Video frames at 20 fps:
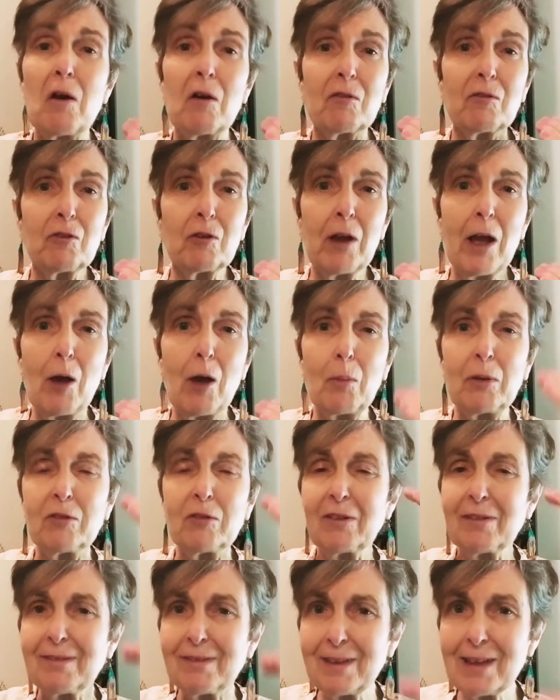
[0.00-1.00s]
for helping
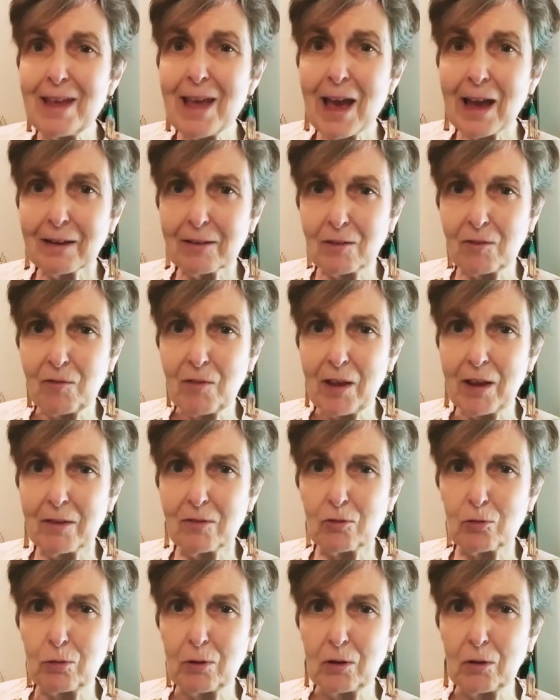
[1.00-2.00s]
to
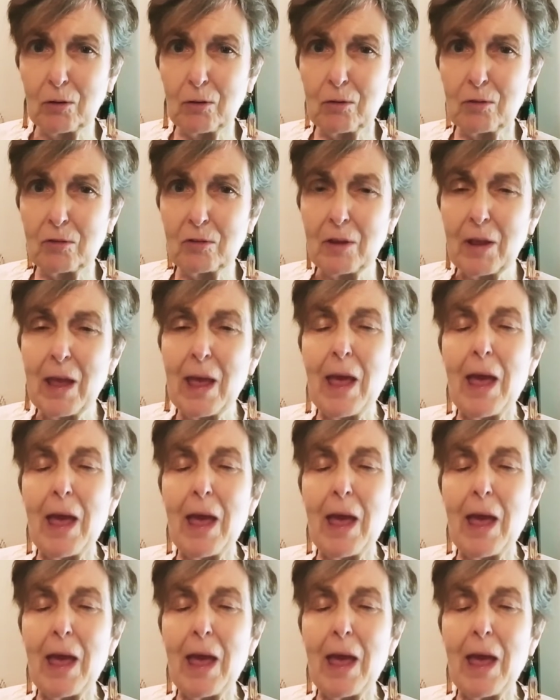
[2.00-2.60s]
deactivate triggers